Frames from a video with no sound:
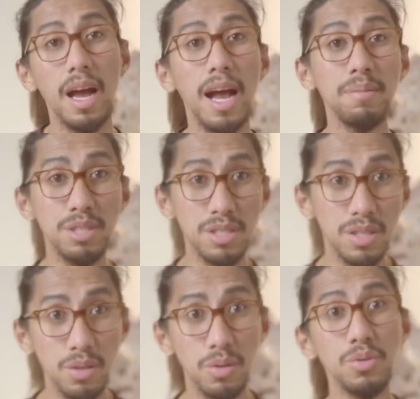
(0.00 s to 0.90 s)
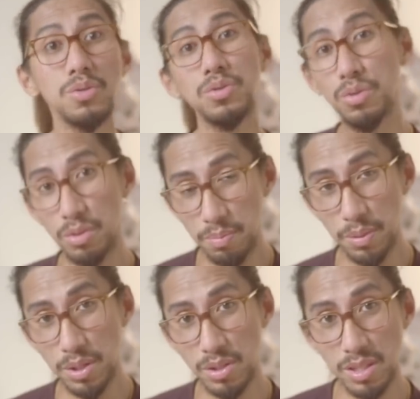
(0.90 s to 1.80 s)
I'm just gonna go to the
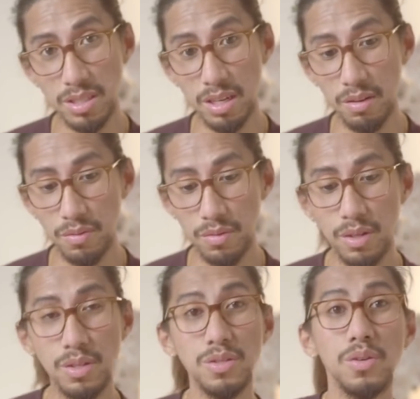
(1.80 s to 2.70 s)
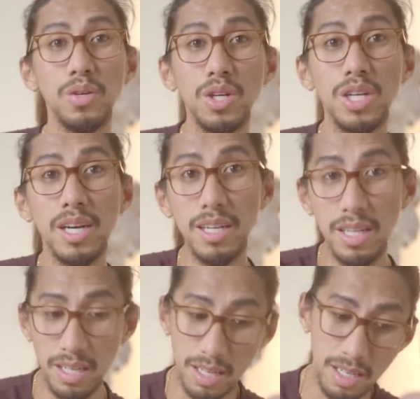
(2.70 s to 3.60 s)
person itself. So you're done
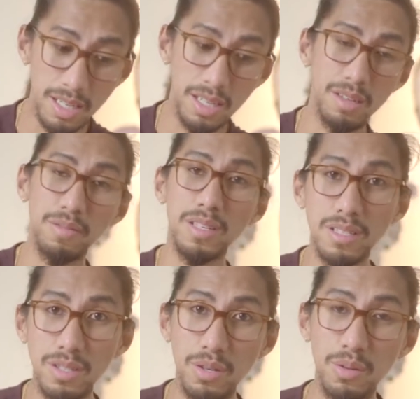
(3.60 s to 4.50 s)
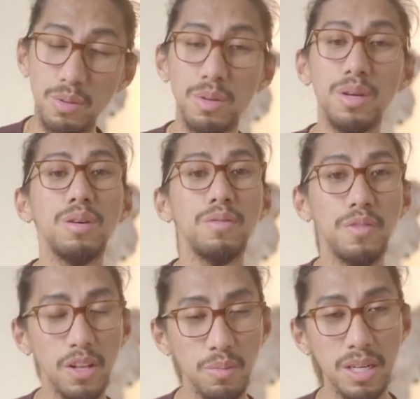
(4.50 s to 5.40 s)
here. If this is you,
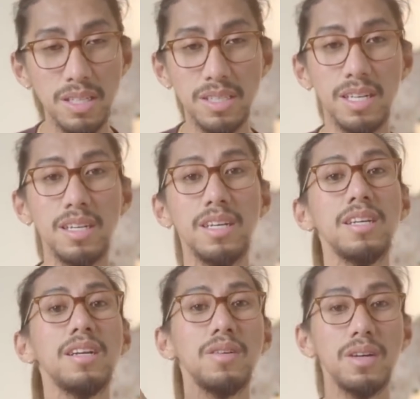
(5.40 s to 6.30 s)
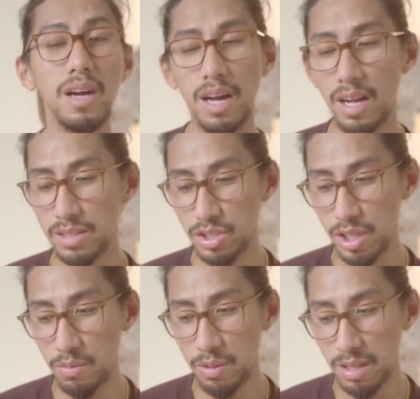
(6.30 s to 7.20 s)
follow me in extended. I'll
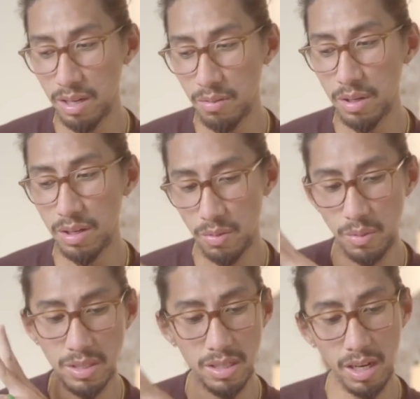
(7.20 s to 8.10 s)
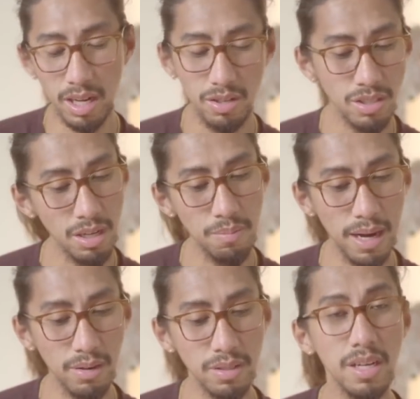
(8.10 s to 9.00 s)
check what their what you know what's their energy
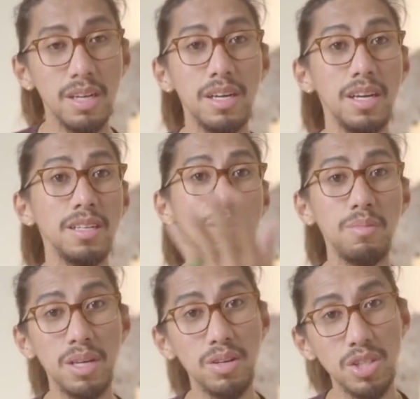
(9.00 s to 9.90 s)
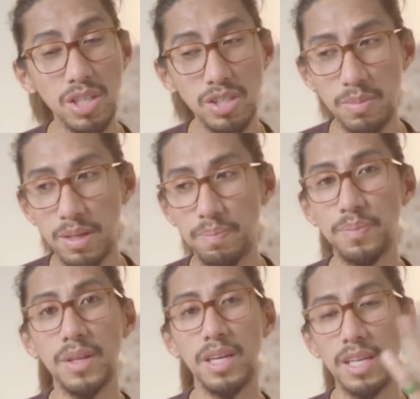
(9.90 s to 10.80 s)
about, and then you make your judgment.
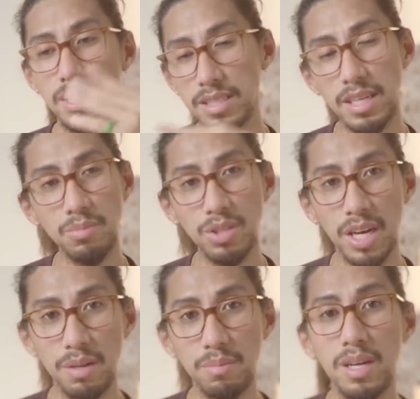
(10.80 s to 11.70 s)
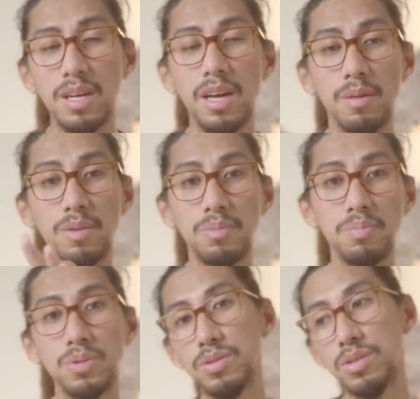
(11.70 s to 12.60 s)
And at the same time, I'm gonna
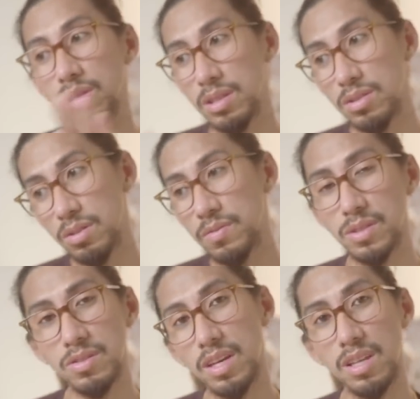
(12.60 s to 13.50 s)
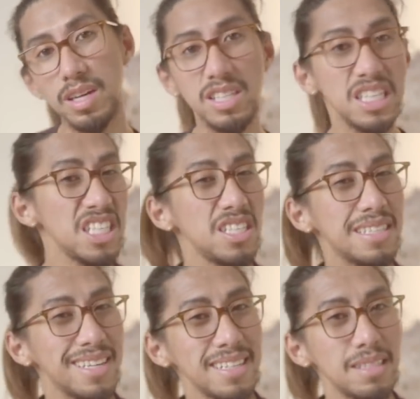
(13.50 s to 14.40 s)
put the two of you together in the "This
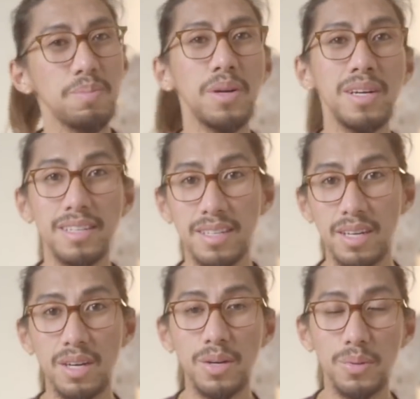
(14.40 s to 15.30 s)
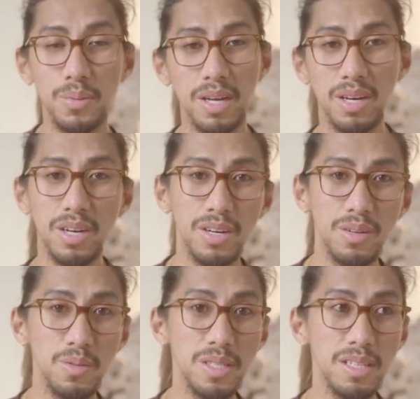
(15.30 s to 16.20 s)
Is Us" part,
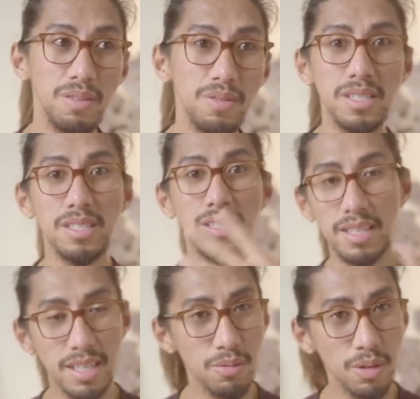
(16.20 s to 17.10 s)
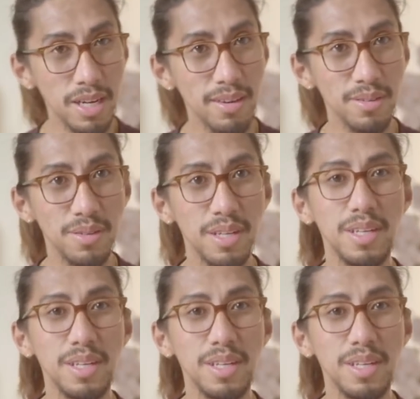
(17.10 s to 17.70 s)
where we see if it's gonna work out.